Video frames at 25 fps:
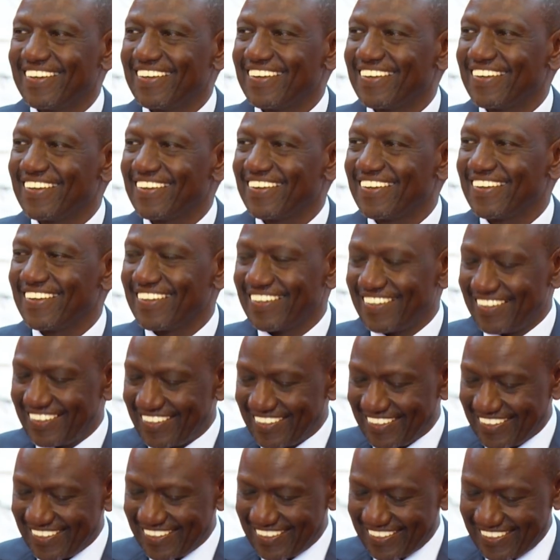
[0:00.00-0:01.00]

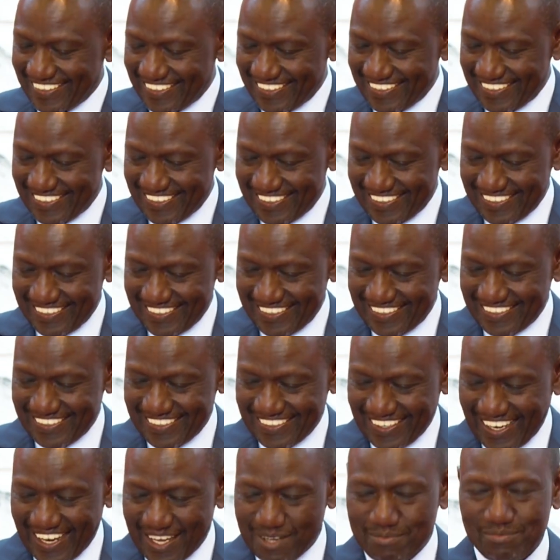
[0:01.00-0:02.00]
I
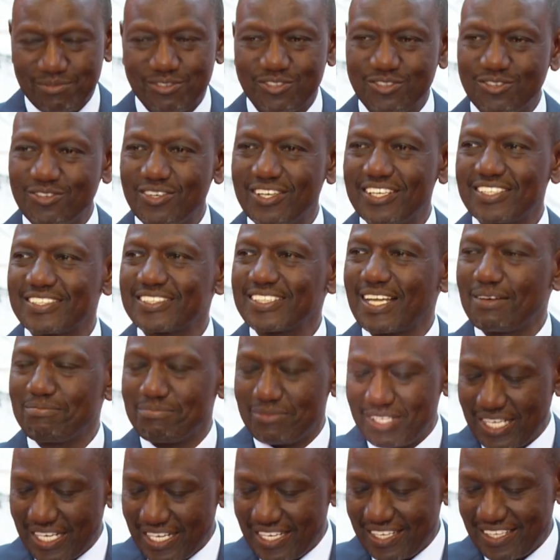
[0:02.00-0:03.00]
am sure
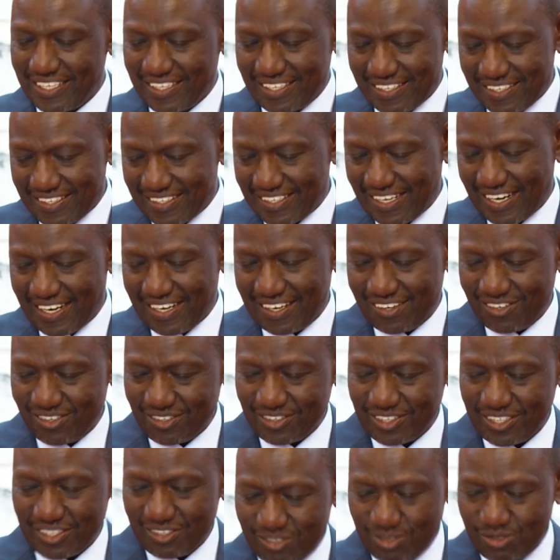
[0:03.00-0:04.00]
someday
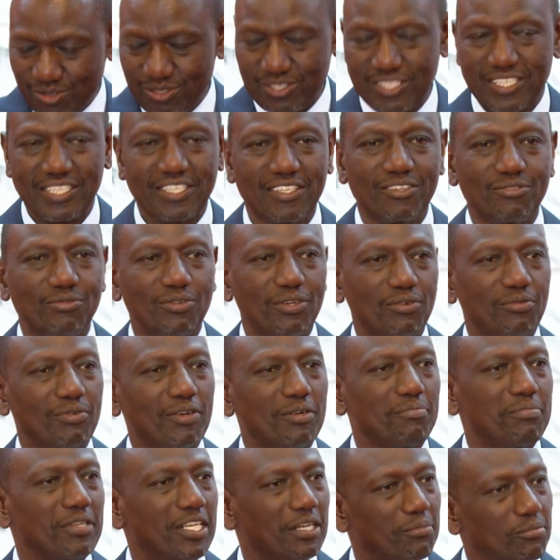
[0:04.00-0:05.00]
along the road we
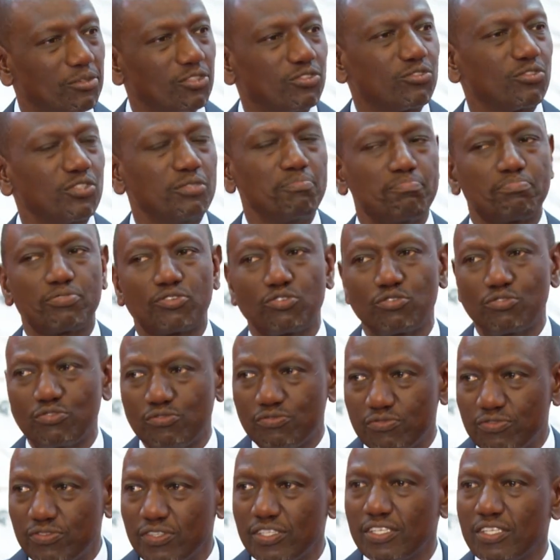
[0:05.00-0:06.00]
will be able to
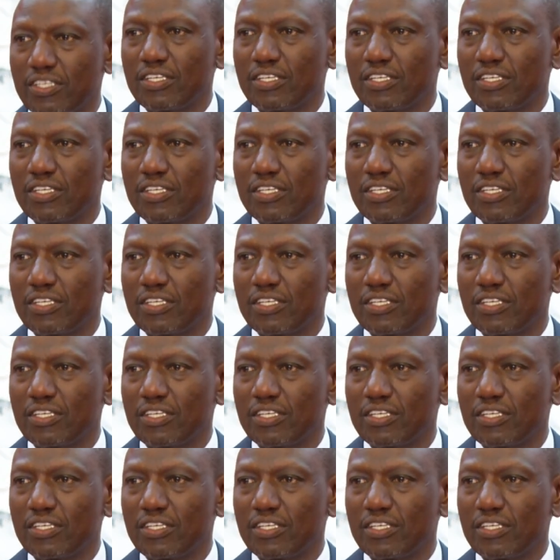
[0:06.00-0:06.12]
improve